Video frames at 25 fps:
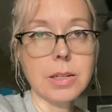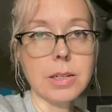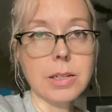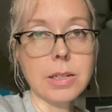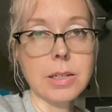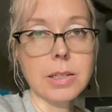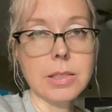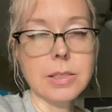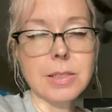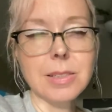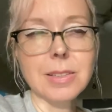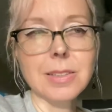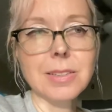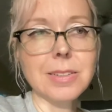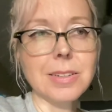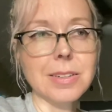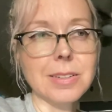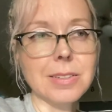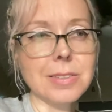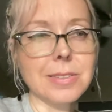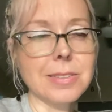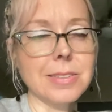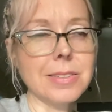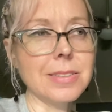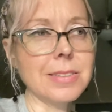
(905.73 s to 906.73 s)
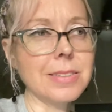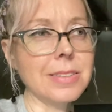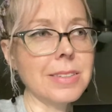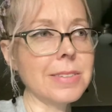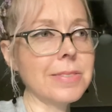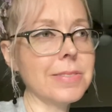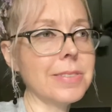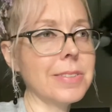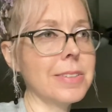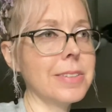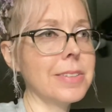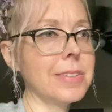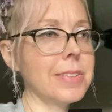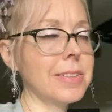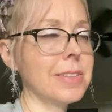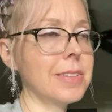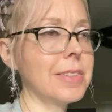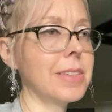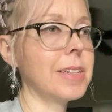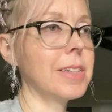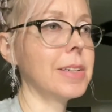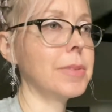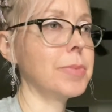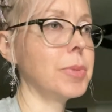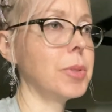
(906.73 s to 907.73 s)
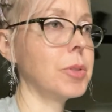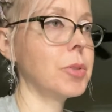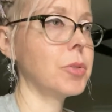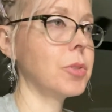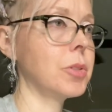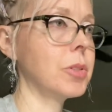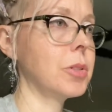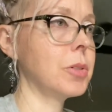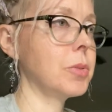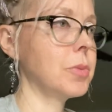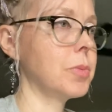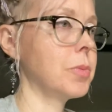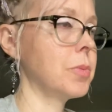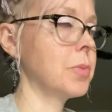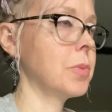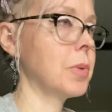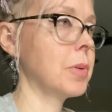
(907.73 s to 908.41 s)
that's different than I'm used to.